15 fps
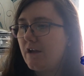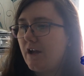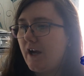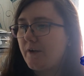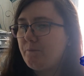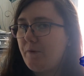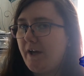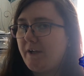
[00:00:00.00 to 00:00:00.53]

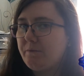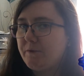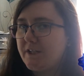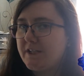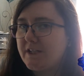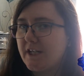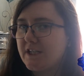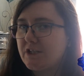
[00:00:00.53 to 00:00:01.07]
And paired with
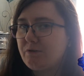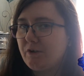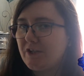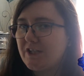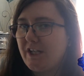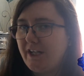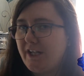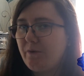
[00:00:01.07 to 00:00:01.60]
this dance
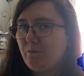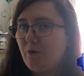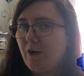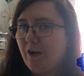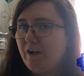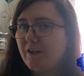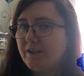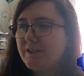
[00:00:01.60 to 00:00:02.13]
routine, it
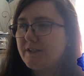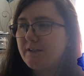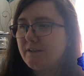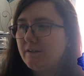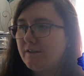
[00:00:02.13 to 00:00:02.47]
works.